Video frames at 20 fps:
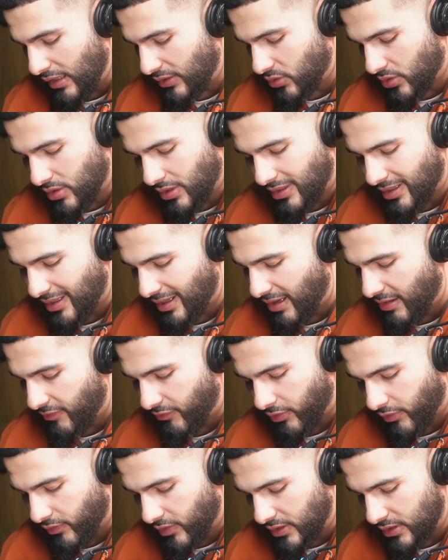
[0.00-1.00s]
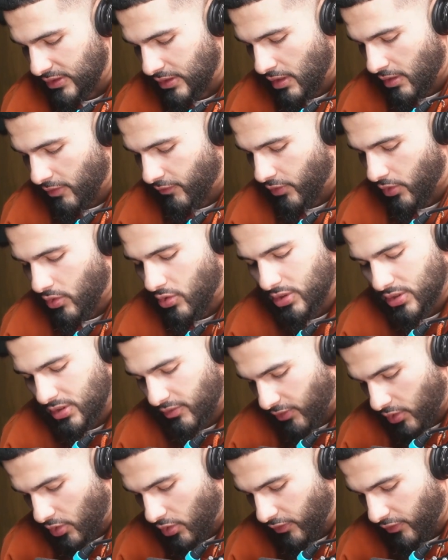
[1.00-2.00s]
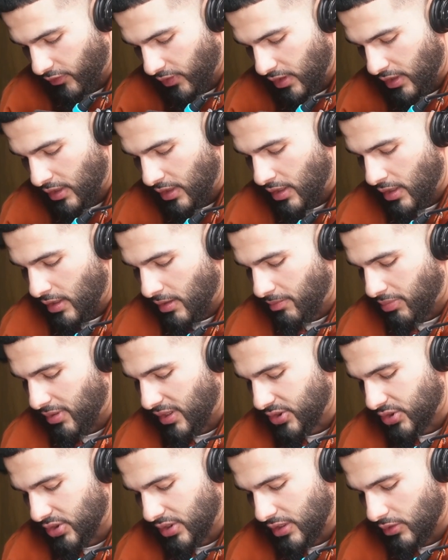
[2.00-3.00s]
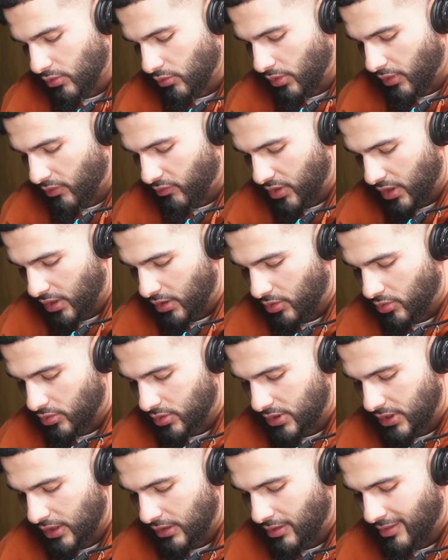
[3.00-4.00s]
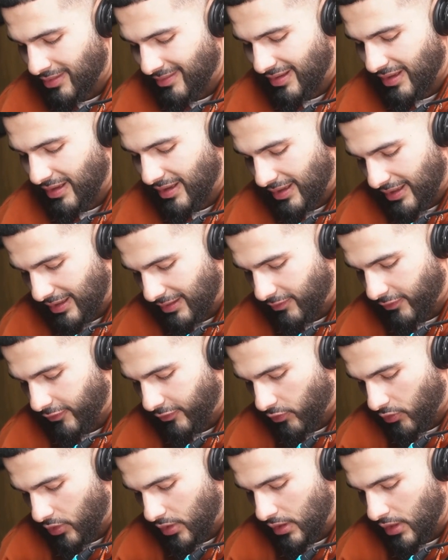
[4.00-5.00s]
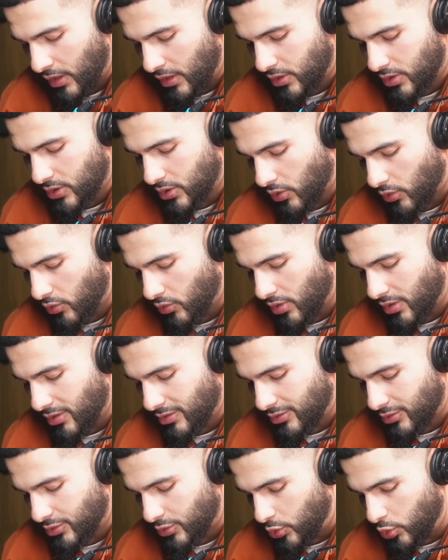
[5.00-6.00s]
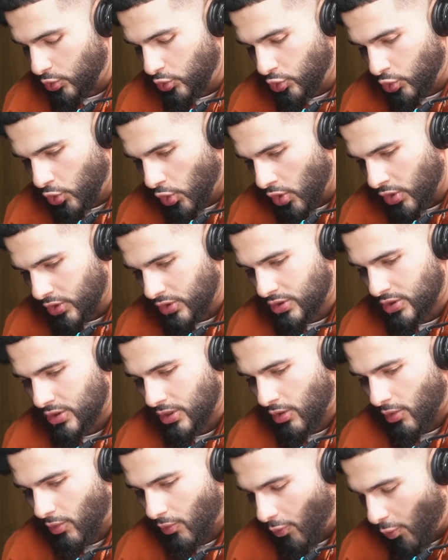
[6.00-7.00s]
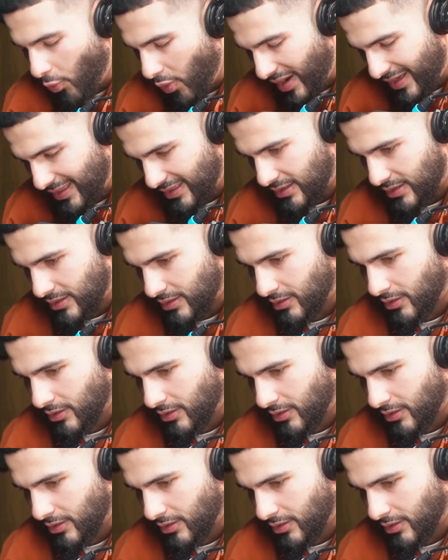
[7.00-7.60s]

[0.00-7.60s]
you can get either of these for the cost of a coffee. Plus you get all our regular content ad free. So do not wait.